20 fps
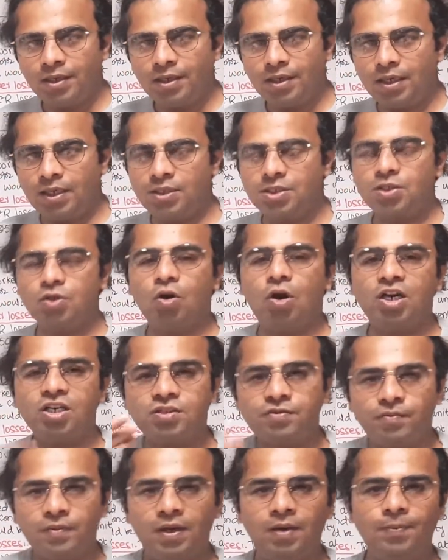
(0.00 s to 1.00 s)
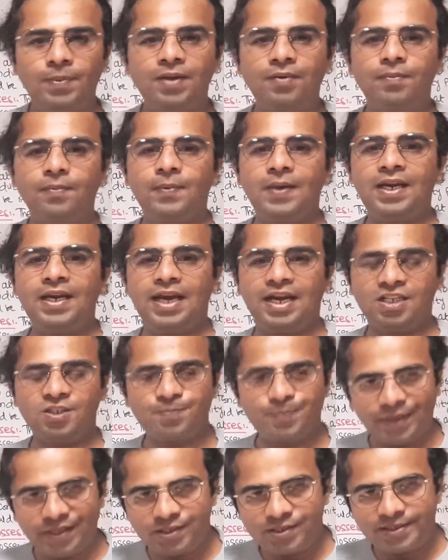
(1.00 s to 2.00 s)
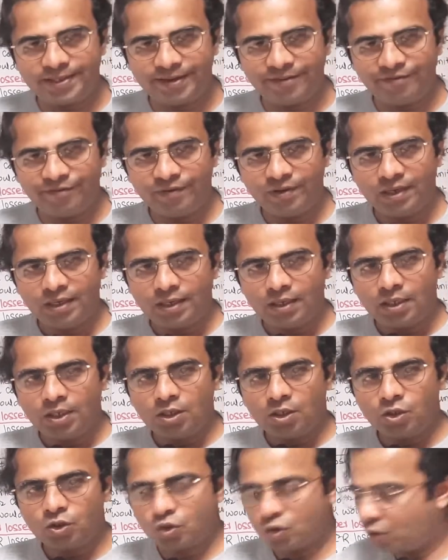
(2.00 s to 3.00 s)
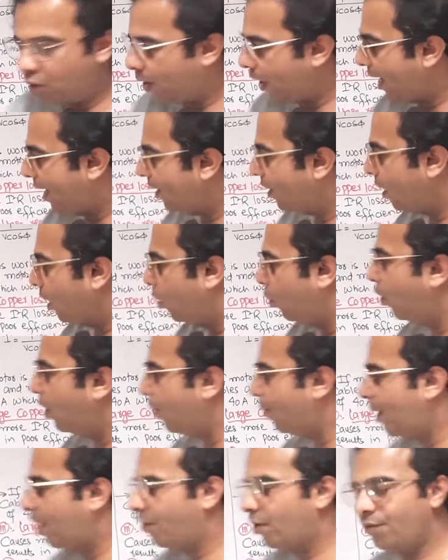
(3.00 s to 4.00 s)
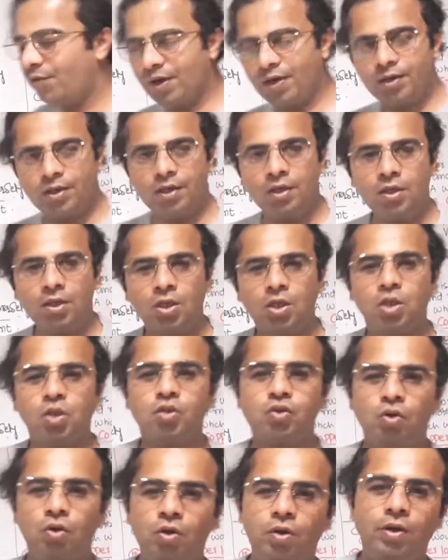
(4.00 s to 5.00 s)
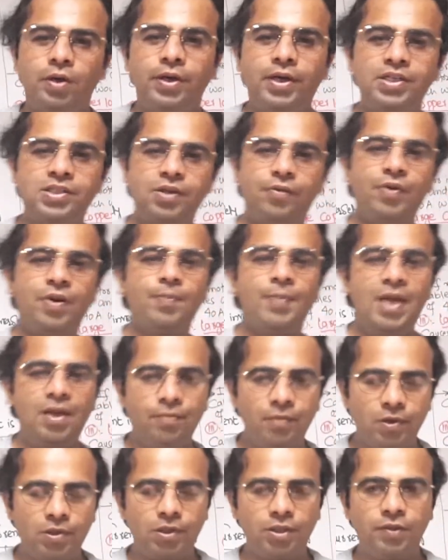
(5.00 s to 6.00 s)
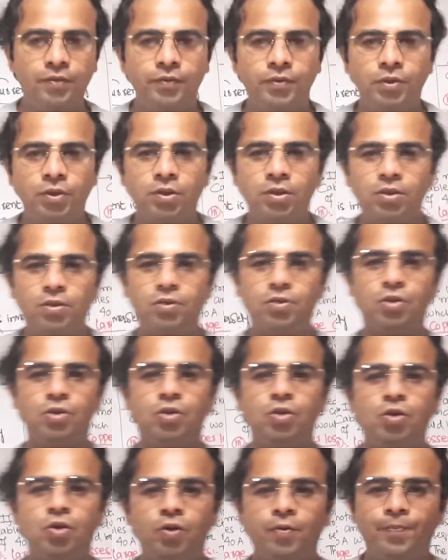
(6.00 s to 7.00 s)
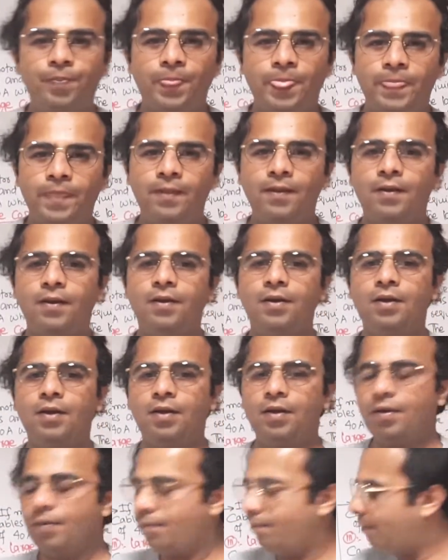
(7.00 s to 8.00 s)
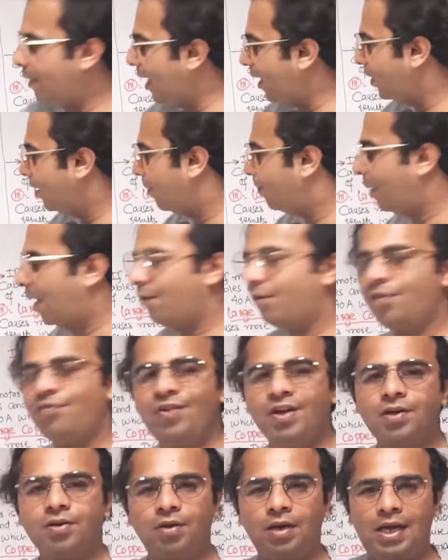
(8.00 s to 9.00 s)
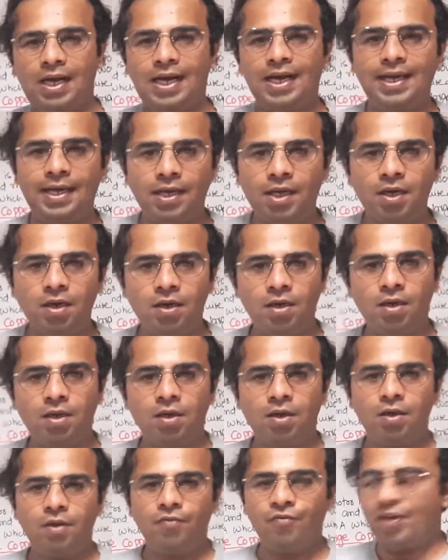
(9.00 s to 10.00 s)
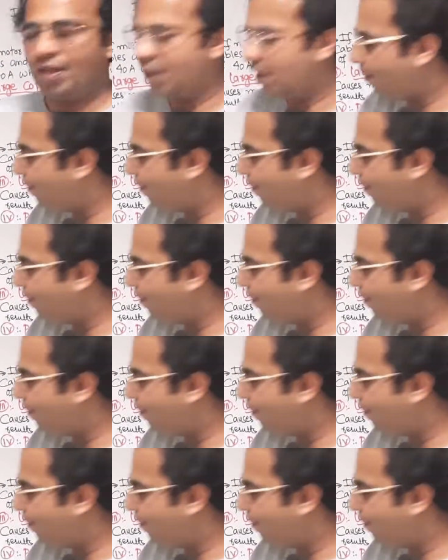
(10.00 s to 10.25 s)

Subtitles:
its costs will be very expensive, so at the lower power factor. So it's our main motive to make the power factor higher. When the